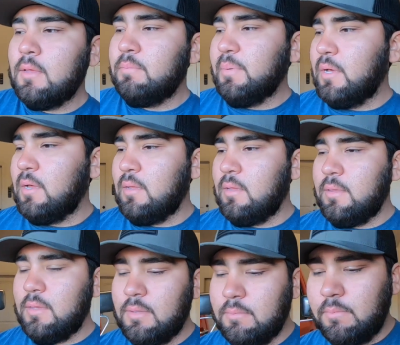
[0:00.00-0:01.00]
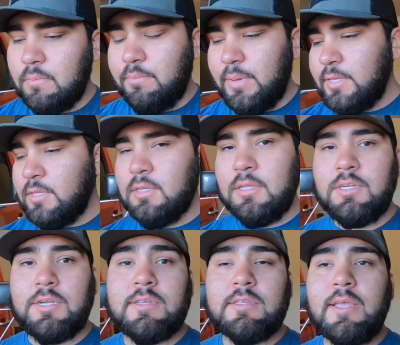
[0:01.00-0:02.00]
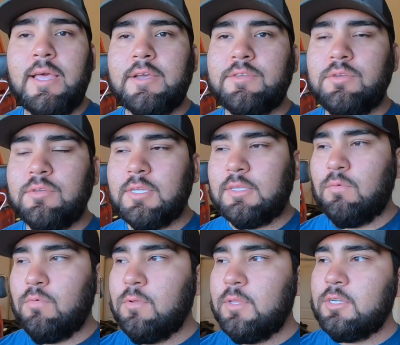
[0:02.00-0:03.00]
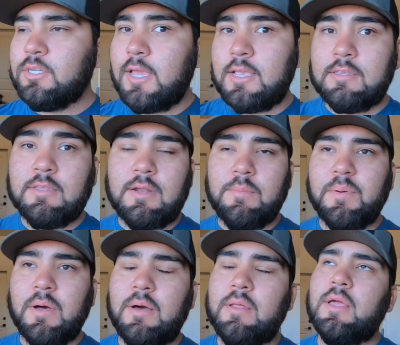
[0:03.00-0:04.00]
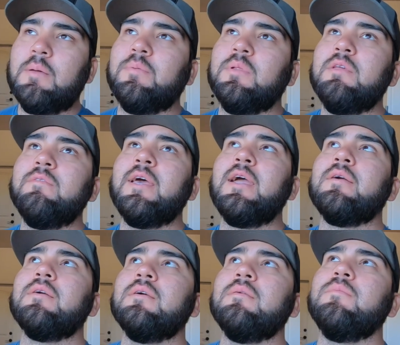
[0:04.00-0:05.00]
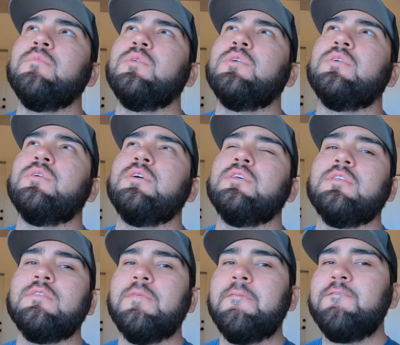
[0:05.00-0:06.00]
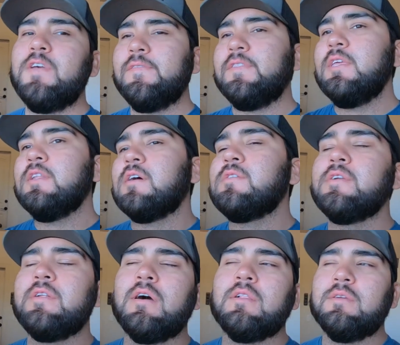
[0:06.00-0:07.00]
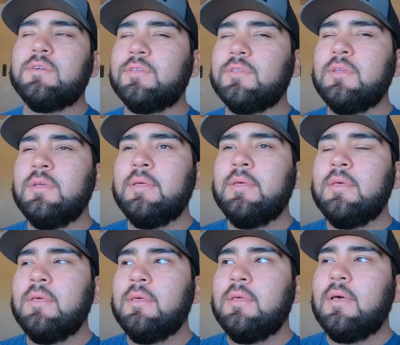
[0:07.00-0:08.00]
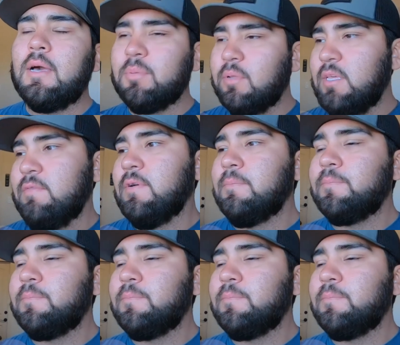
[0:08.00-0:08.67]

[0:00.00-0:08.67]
But basically just the axles, like the rolling chassis that I bought, I believe that was $1,500, I believe.